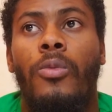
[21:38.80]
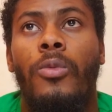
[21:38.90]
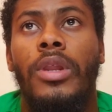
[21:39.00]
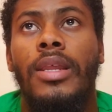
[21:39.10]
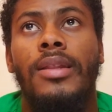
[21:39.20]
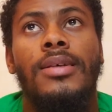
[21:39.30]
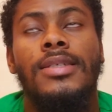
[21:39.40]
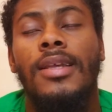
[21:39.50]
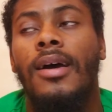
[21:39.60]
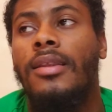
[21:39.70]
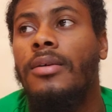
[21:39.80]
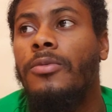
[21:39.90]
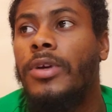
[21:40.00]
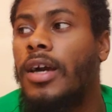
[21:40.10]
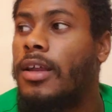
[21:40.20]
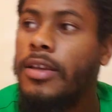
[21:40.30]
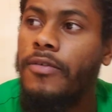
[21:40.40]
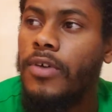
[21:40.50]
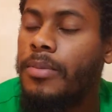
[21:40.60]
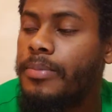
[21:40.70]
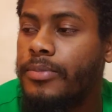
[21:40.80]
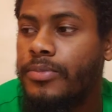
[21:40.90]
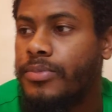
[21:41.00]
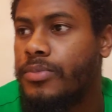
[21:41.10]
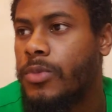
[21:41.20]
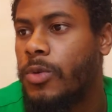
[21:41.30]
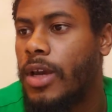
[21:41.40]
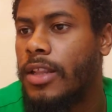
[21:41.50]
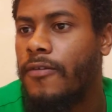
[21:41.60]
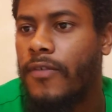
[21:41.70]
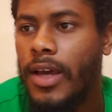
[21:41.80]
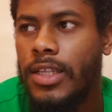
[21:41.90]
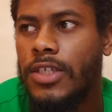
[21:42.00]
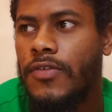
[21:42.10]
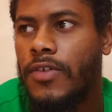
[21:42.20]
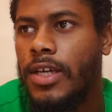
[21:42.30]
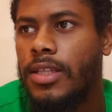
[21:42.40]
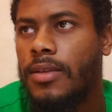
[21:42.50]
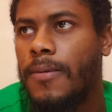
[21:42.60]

We need to stand up. We can't give up. We have to fight this fight.